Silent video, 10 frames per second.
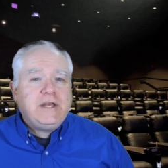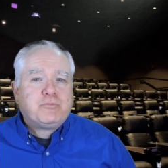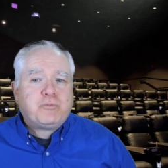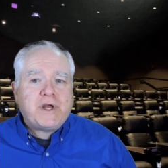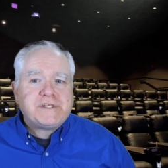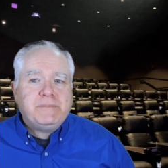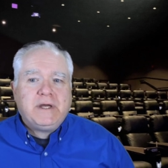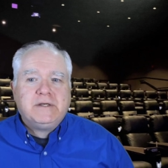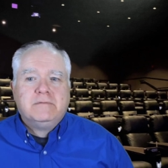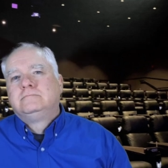you press a
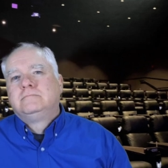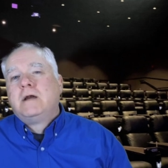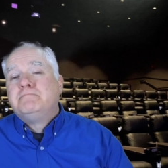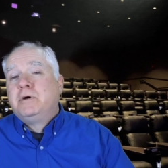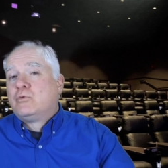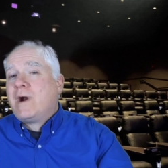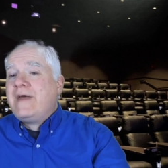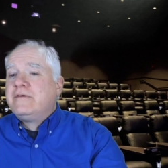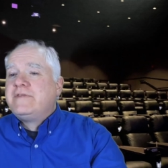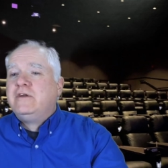button. But
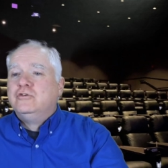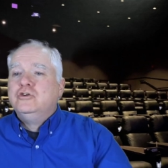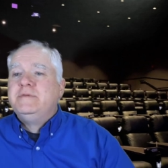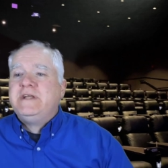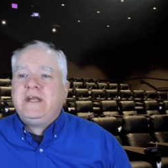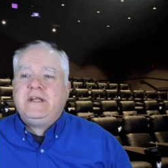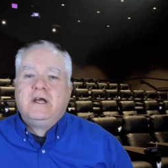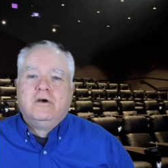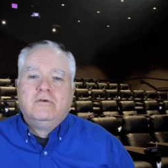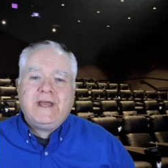rather than illuminating
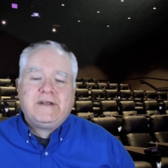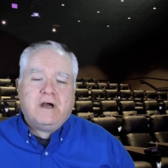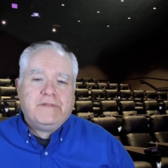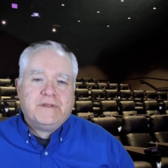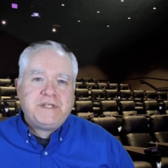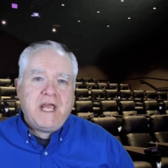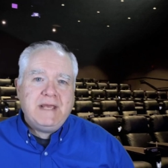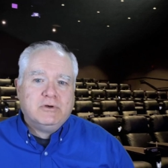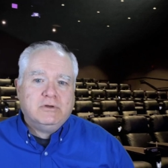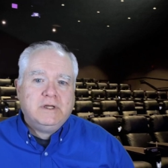a light on the
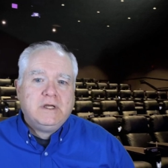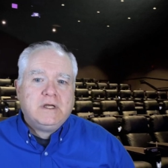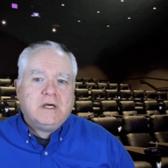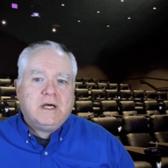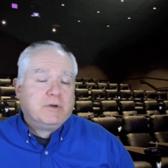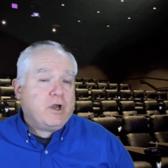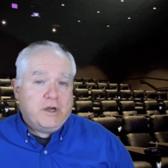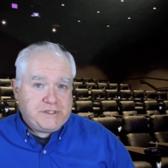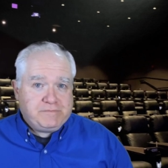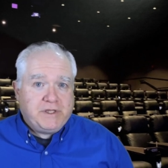table, because the